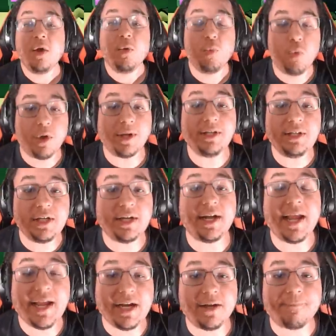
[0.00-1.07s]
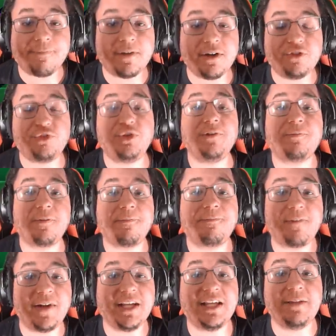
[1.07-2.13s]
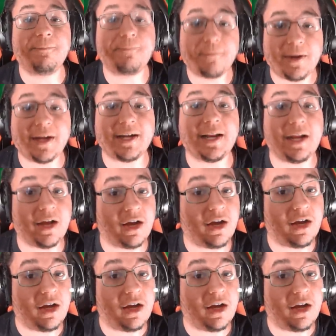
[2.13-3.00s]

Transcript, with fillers: Huh? One year anniversary for Funky Friday, huh?